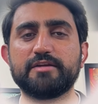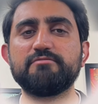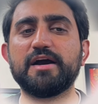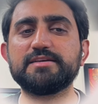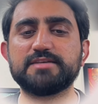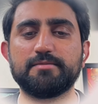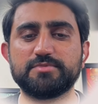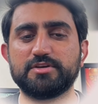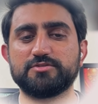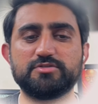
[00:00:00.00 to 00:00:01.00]
revise
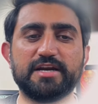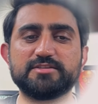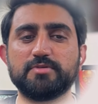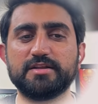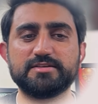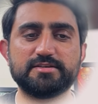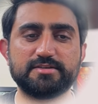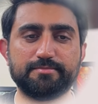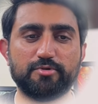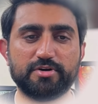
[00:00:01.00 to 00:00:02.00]
something. So that's why this
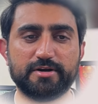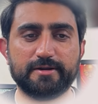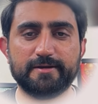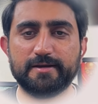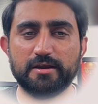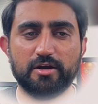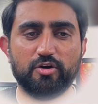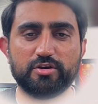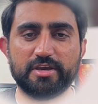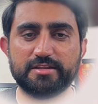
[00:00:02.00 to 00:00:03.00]
is important.
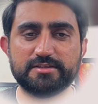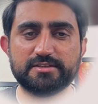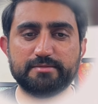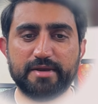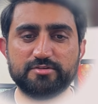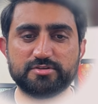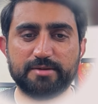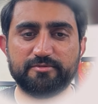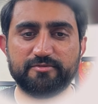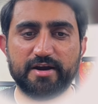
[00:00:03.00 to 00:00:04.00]
Okay, this is the
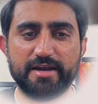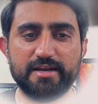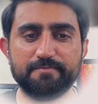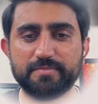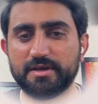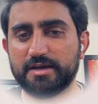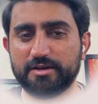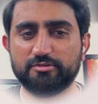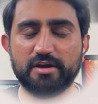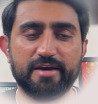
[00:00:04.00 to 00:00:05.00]
manuscript file.
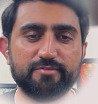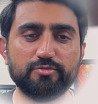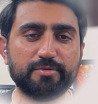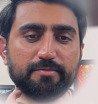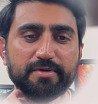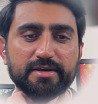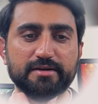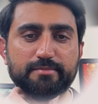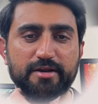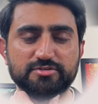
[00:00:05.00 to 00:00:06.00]
You have to
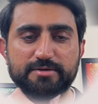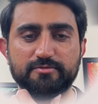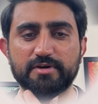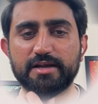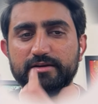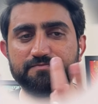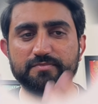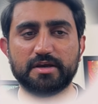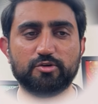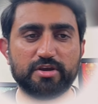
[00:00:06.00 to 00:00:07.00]
prepare manuscript file.
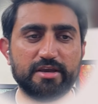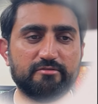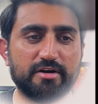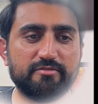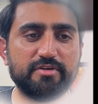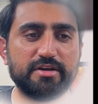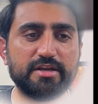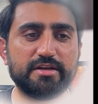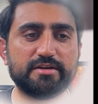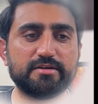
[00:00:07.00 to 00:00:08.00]
Okay, what we
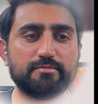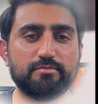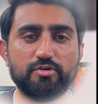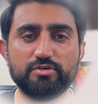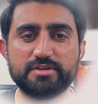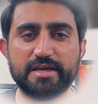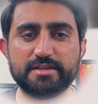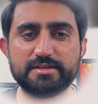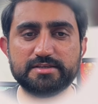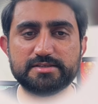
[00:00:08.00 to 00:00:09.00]
need more
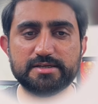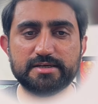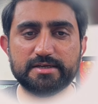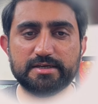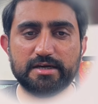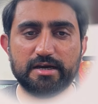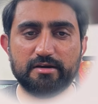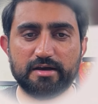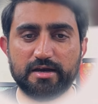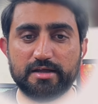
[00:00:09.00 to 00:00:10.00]
than this,
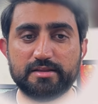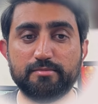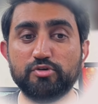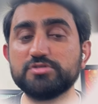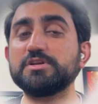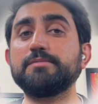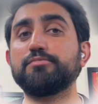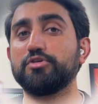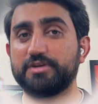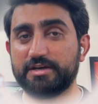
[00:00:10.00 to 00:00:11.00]
the most
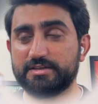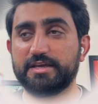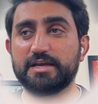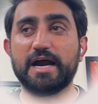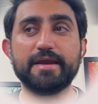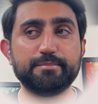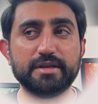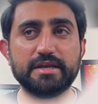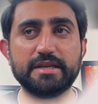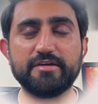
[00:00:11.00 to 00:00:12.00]
important thing I
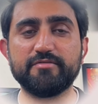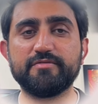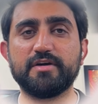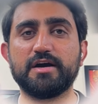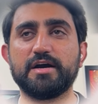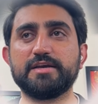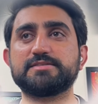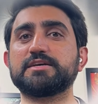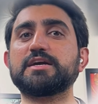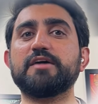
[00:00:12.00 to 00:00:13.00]
believe
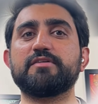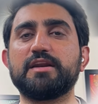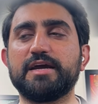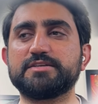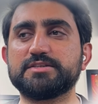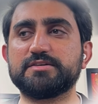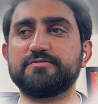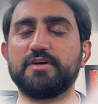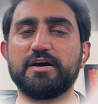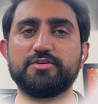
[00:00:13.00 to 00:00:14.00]
is the cover letter
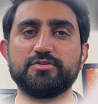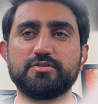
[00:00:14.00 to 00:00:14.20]
for